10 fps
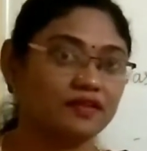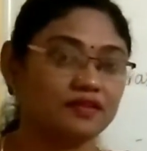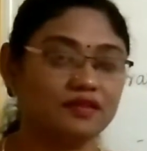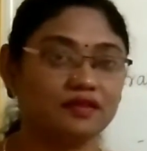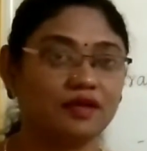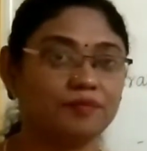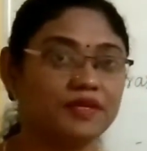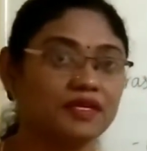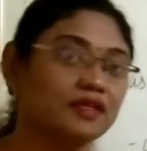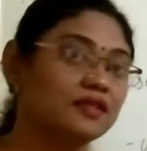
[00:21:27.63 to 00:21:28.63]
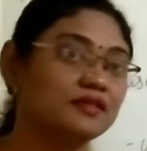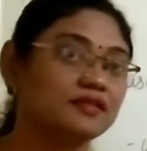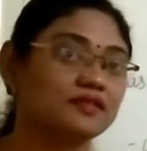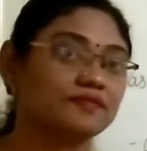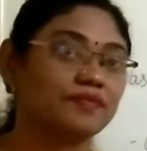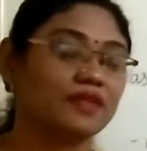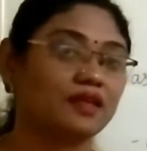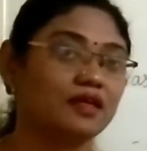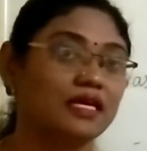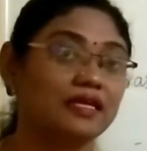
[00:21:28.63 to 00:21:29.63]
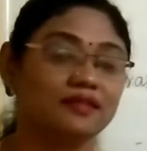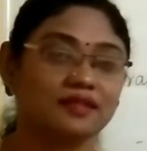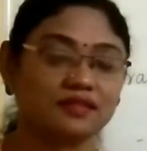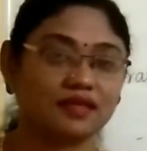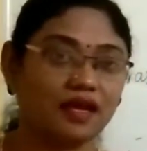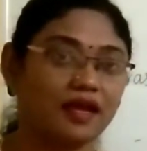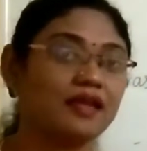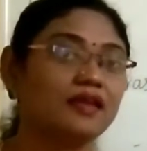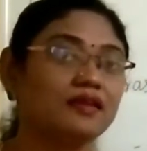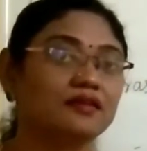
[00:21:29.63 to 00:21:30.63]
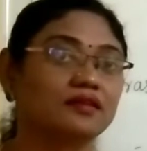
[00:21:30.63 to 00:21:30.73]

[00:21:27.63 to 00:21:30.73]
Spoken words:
The appearance in the sky